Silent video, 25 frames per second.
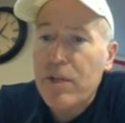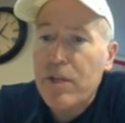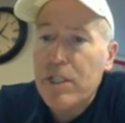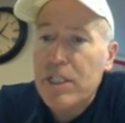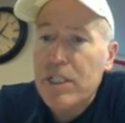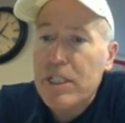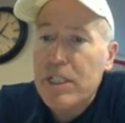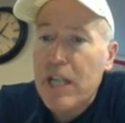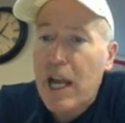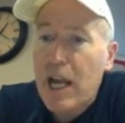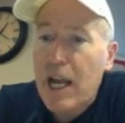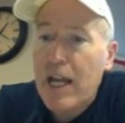
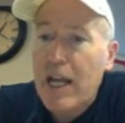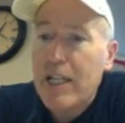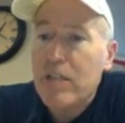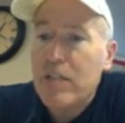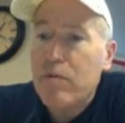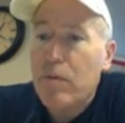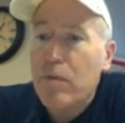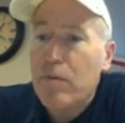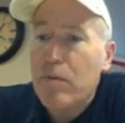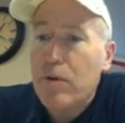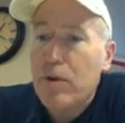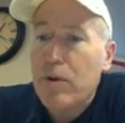
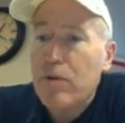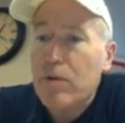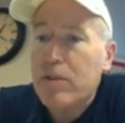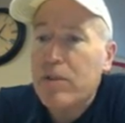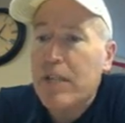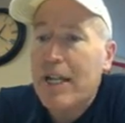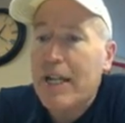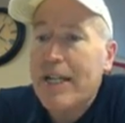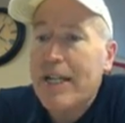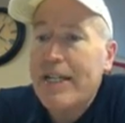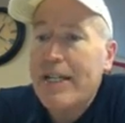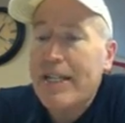signs will
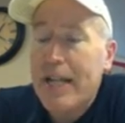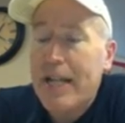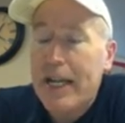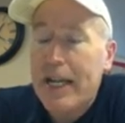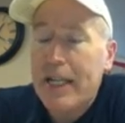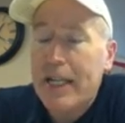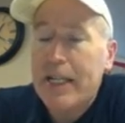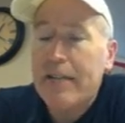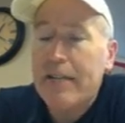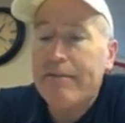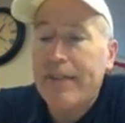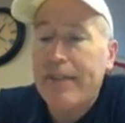produce a
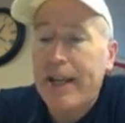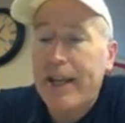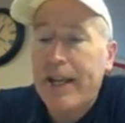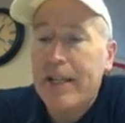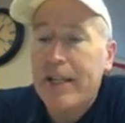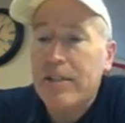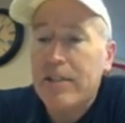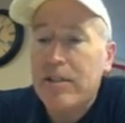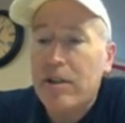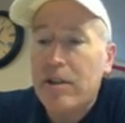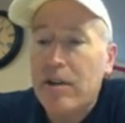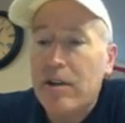negative
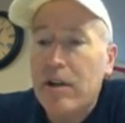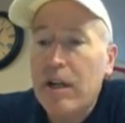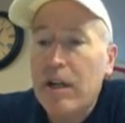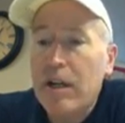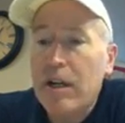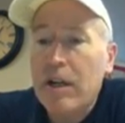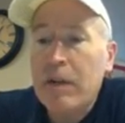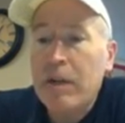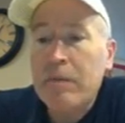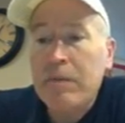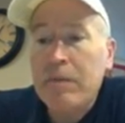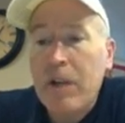answer.
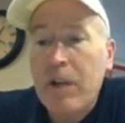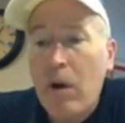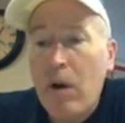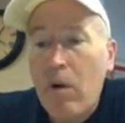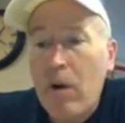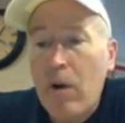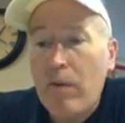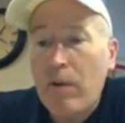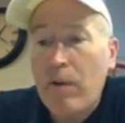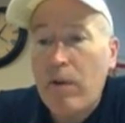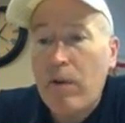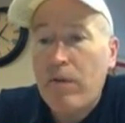
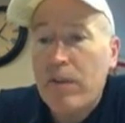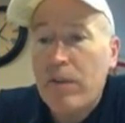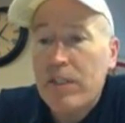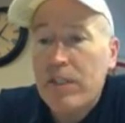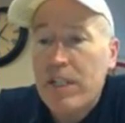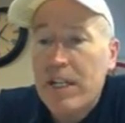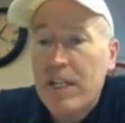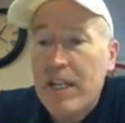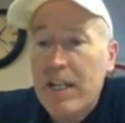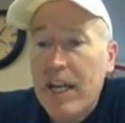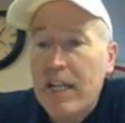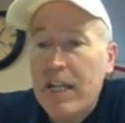However, if
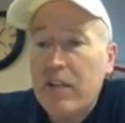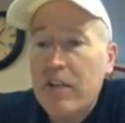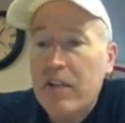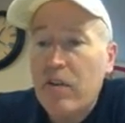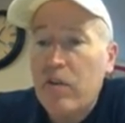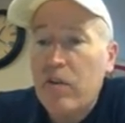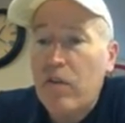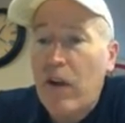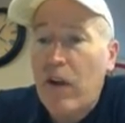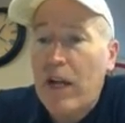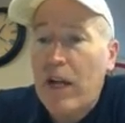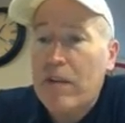it's a
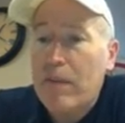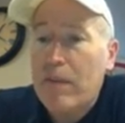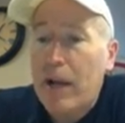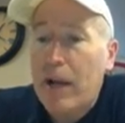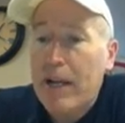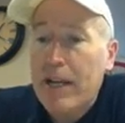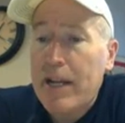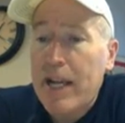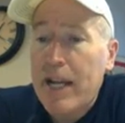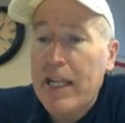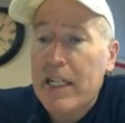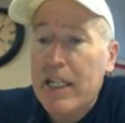negative divided by
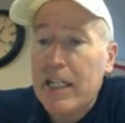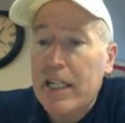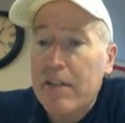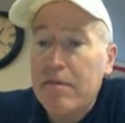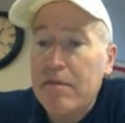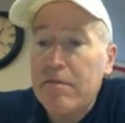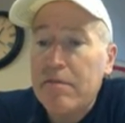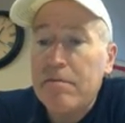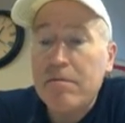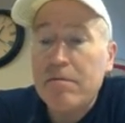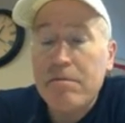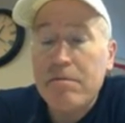a
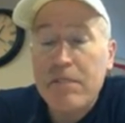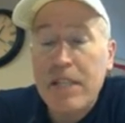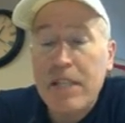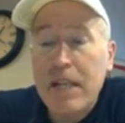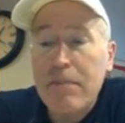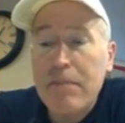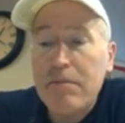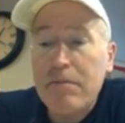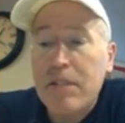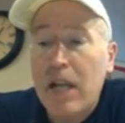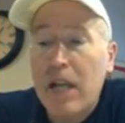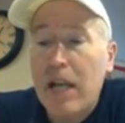negative,
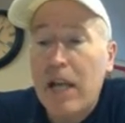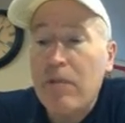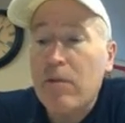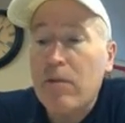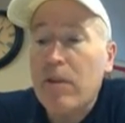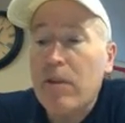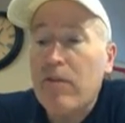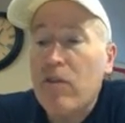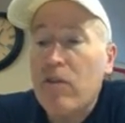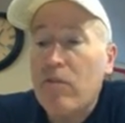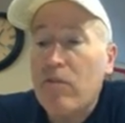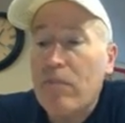same sign will
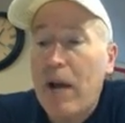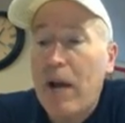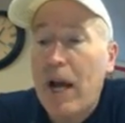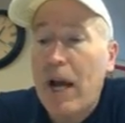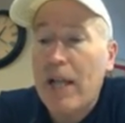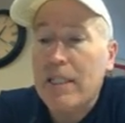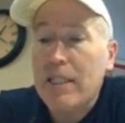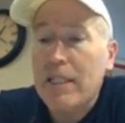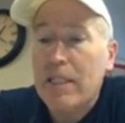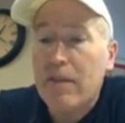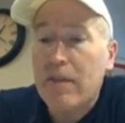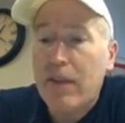give you a
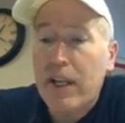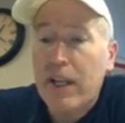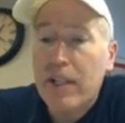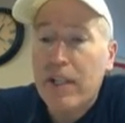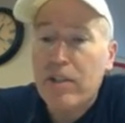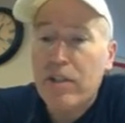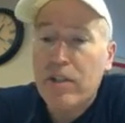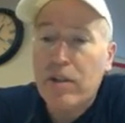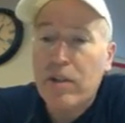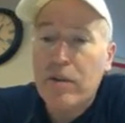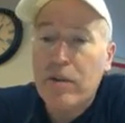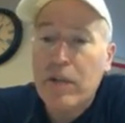positive
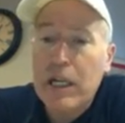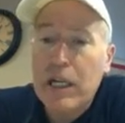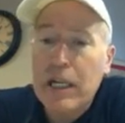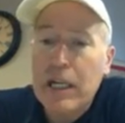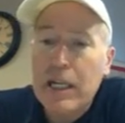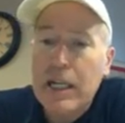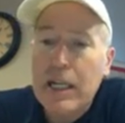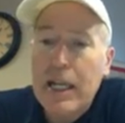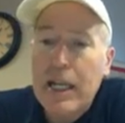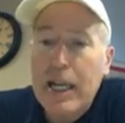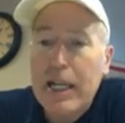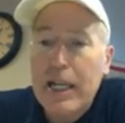answer.
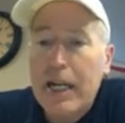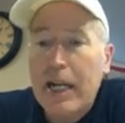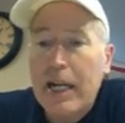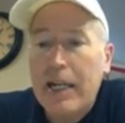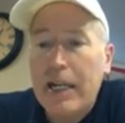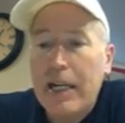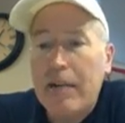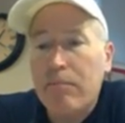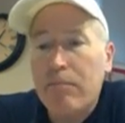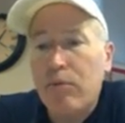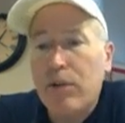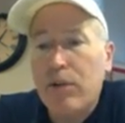And I
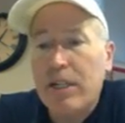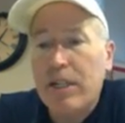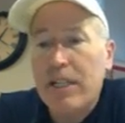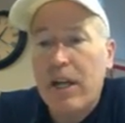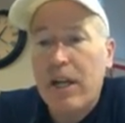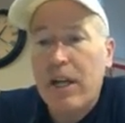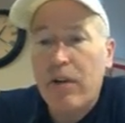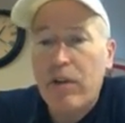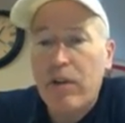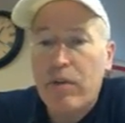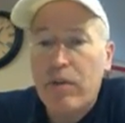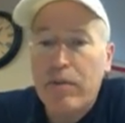didn't put it
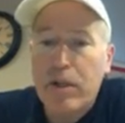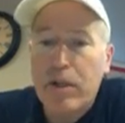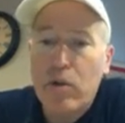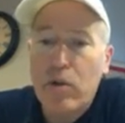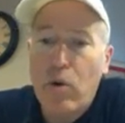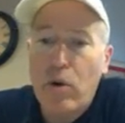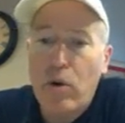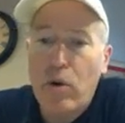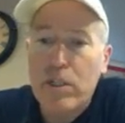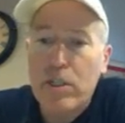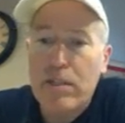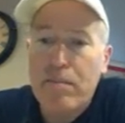down there, but of
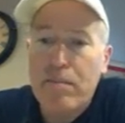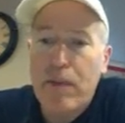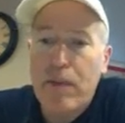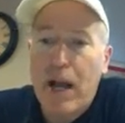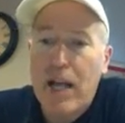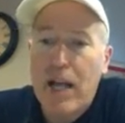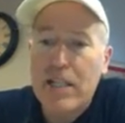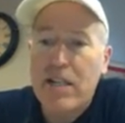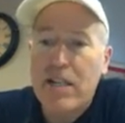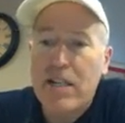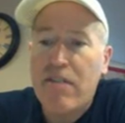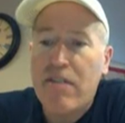course a
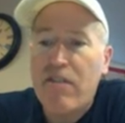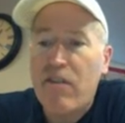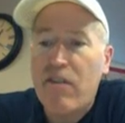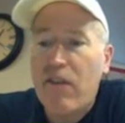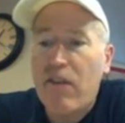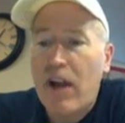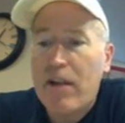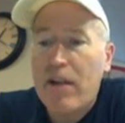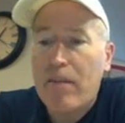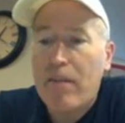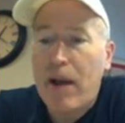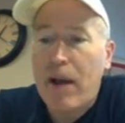positive
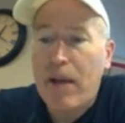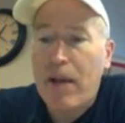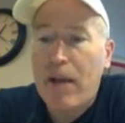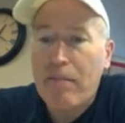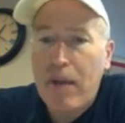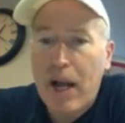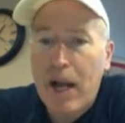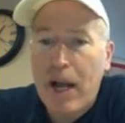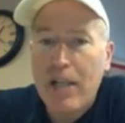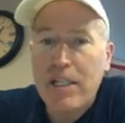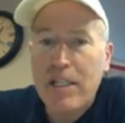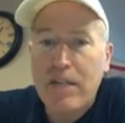divided by a
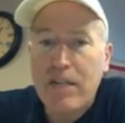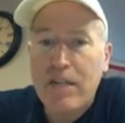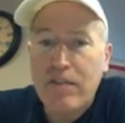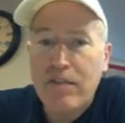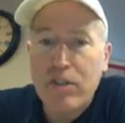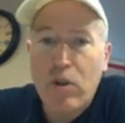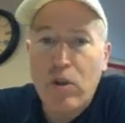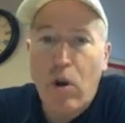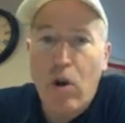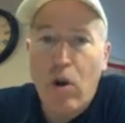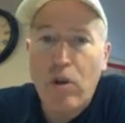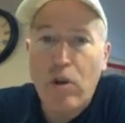positive
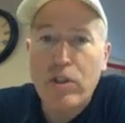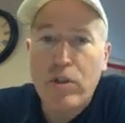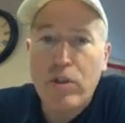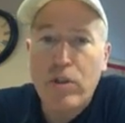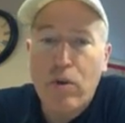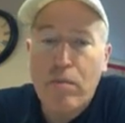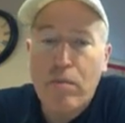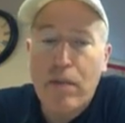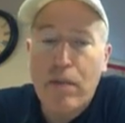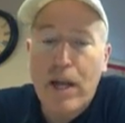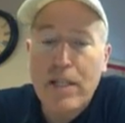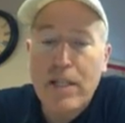is
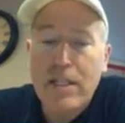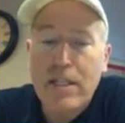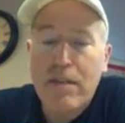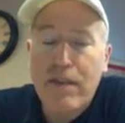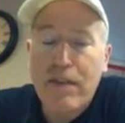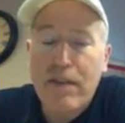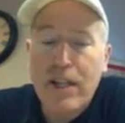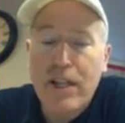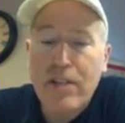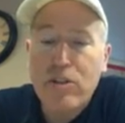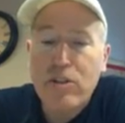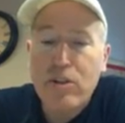also a
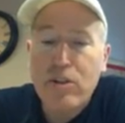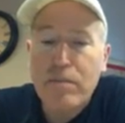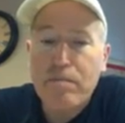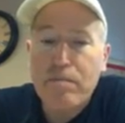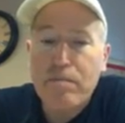positive answer.